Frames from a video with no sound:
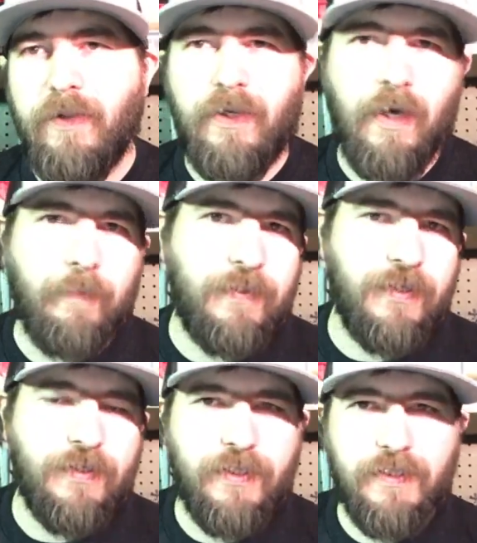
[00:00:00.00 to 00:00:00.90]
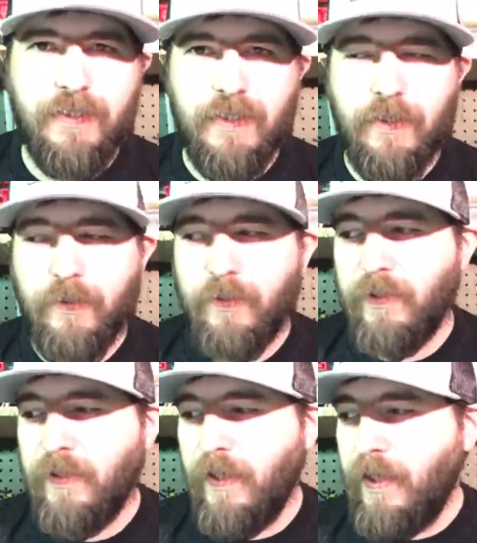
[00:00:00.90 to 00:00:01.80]
the competition isn't
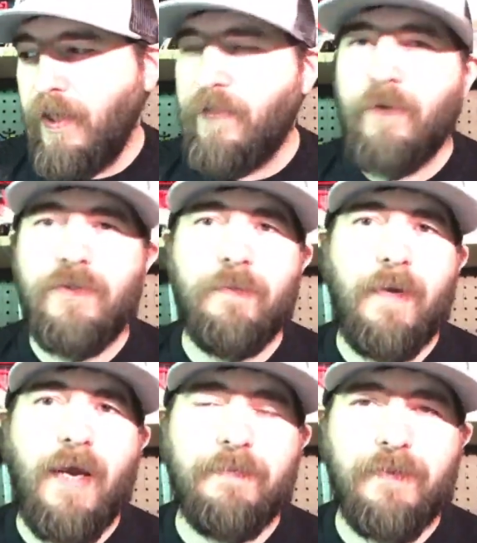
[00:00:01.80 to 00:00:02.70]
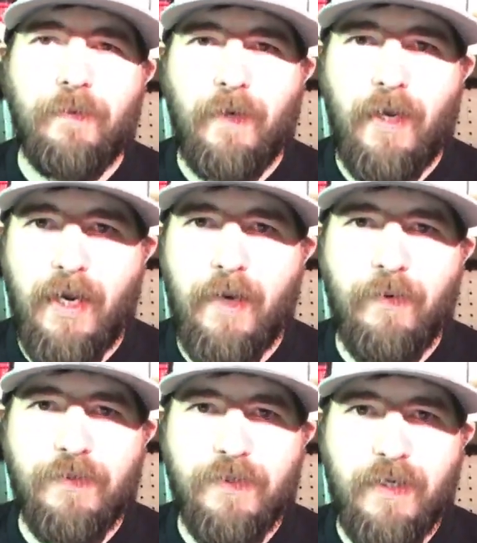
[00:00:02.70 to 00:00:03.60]
good. There are some absolute
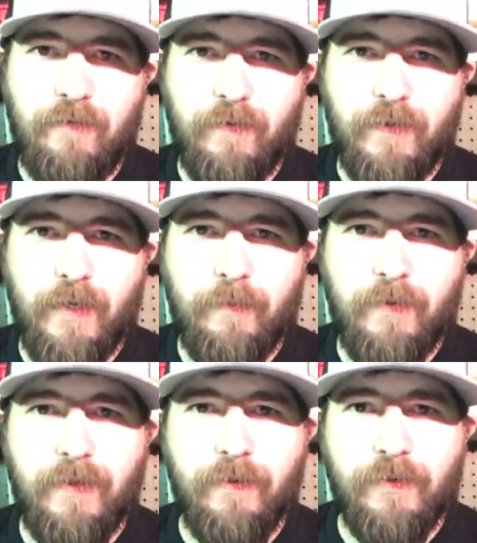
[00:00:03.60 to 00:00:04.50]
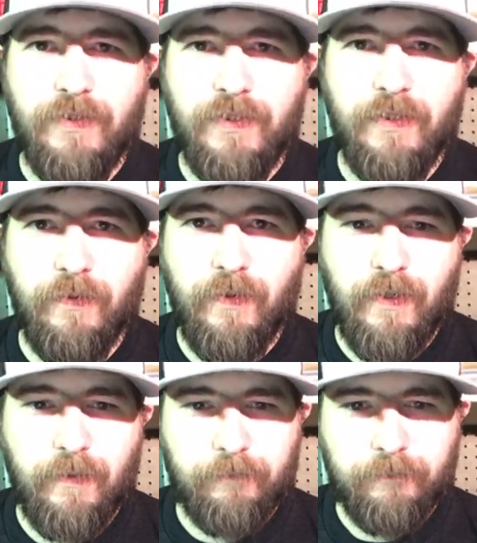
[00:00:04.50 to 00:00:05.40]
hammers in FLW, and they're still
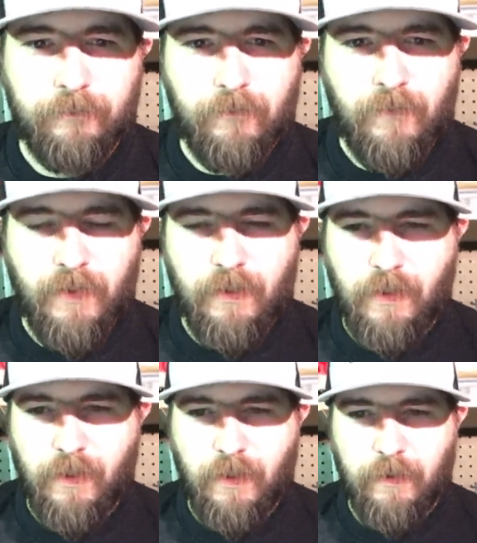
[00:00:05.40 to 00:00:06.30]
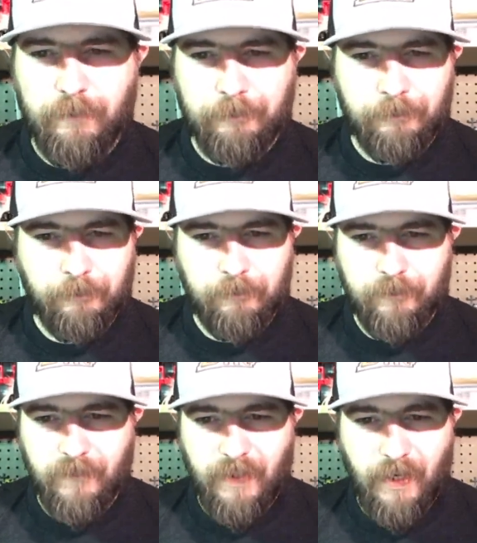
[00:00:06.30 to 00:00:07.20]
there.
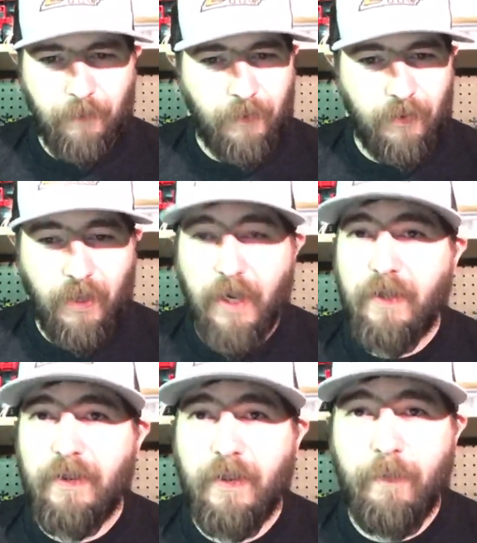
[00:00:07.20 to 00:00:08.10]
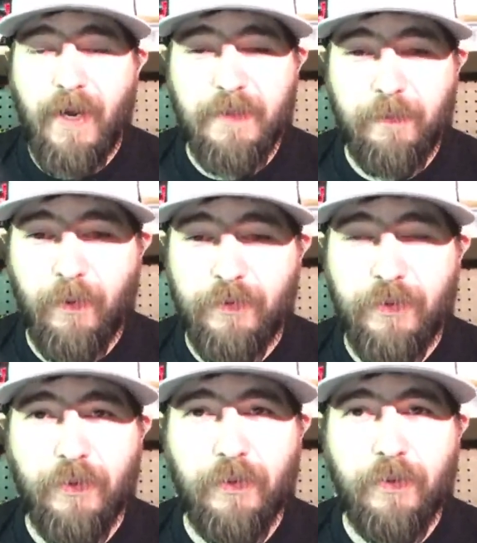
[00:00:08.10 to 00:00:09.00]
I really like the Bass Pro
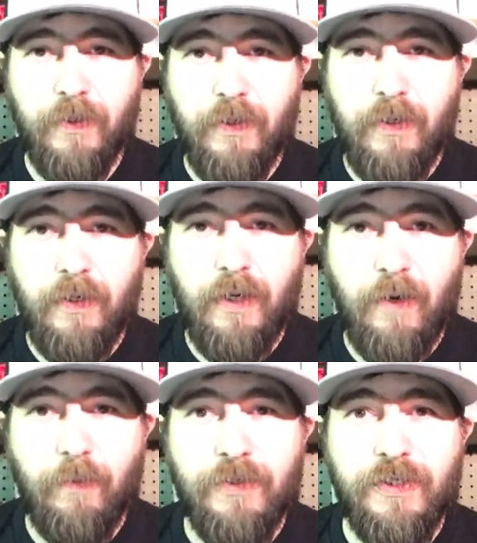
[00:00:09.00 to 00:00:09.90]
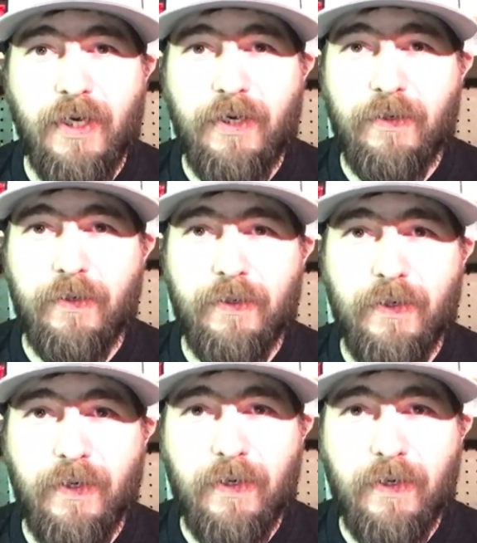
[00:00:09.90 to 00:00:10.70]
Tour. I wish I could